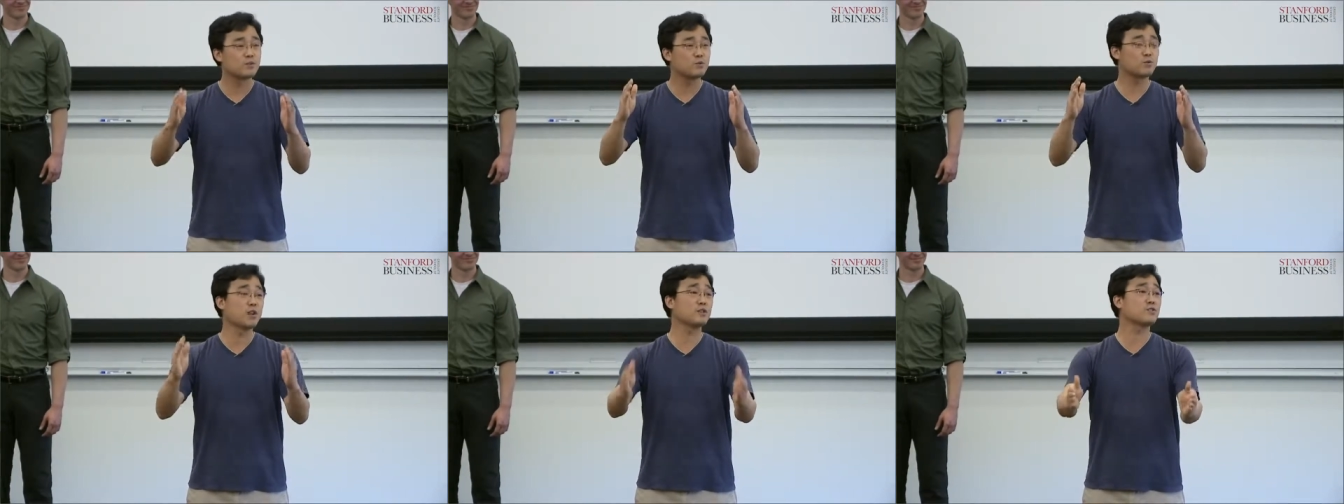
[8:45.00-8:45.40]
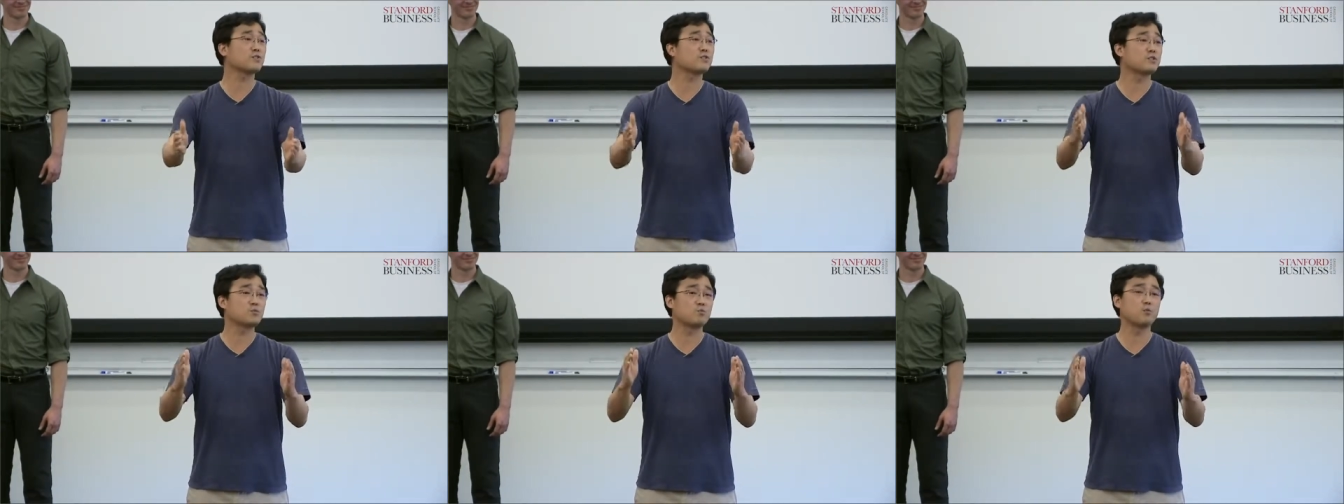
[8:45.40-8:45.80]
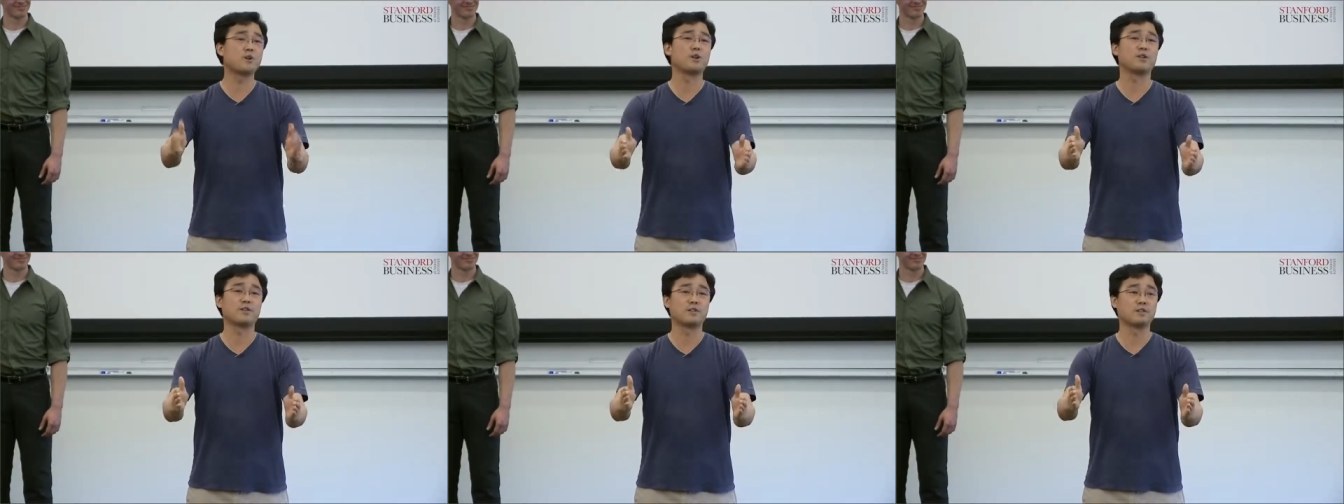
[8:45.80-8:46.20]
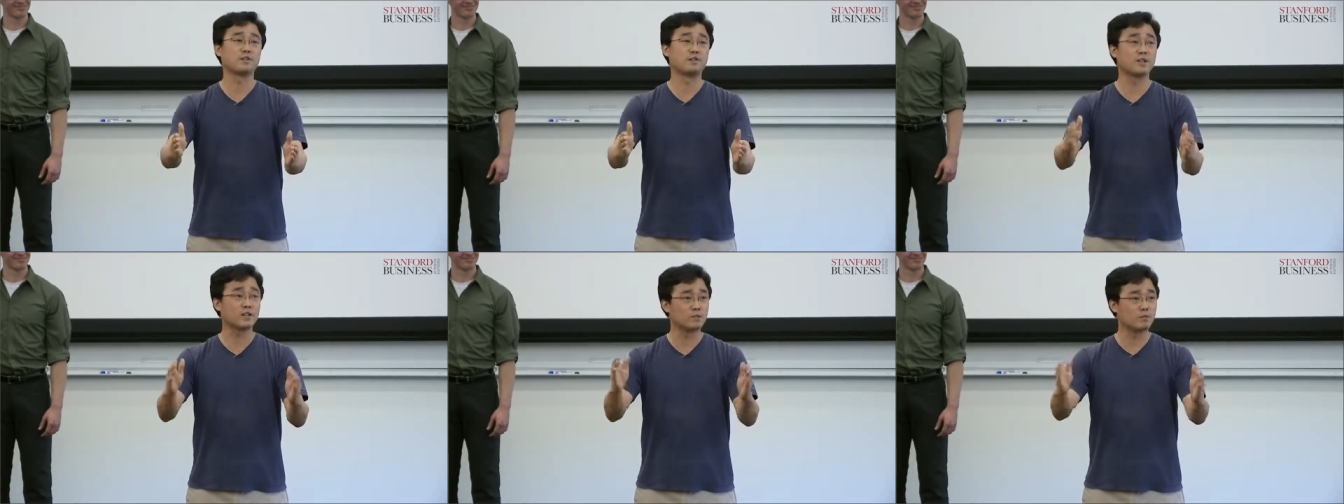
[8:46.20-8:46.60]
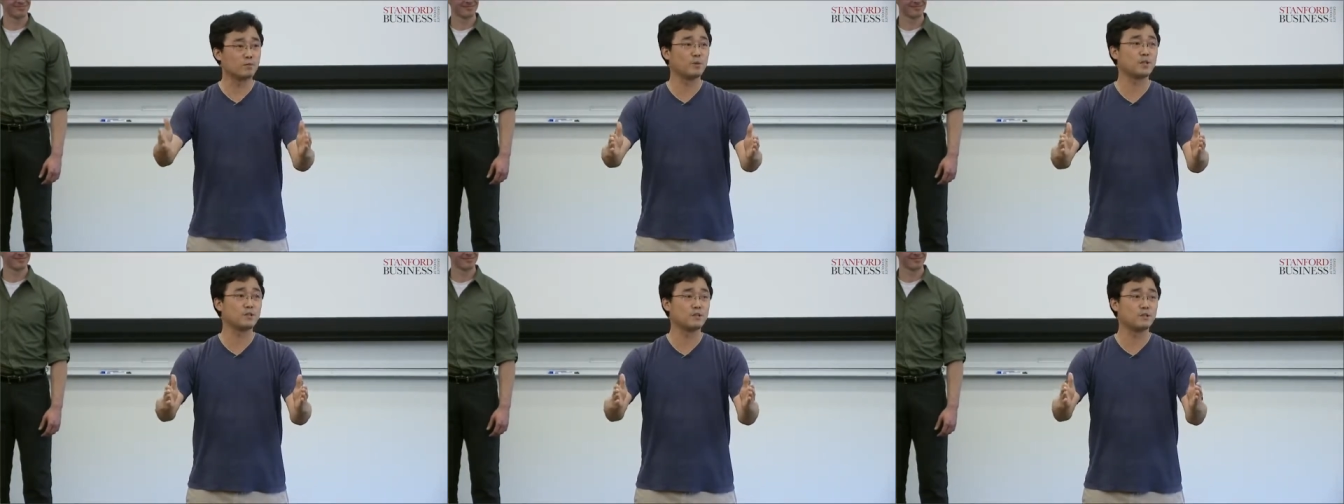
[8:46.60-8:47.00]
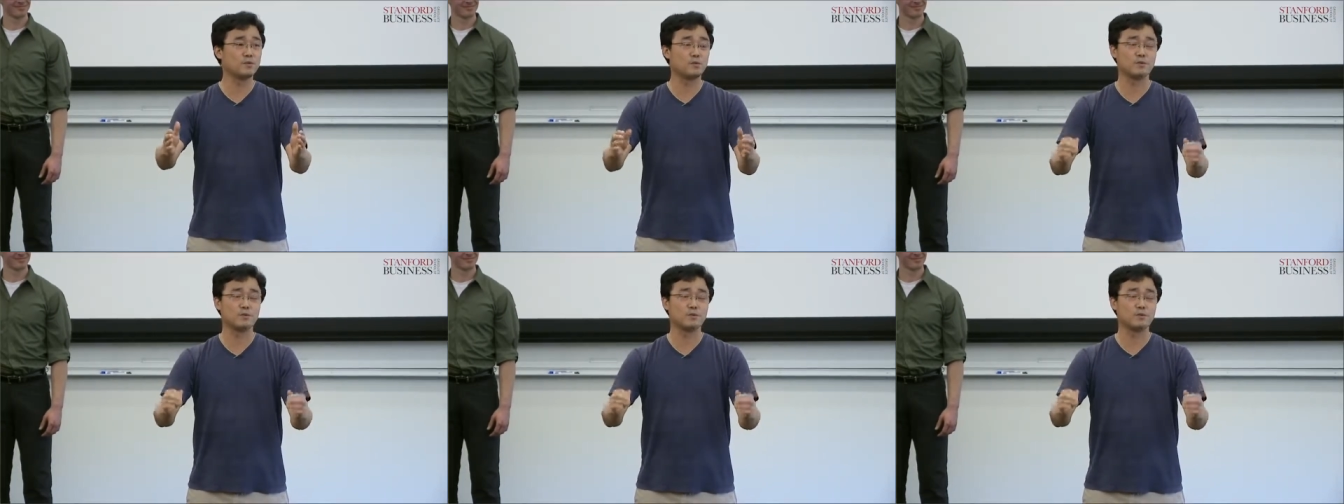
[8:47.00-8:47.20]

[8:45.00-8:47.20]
Gestures work. That's the message.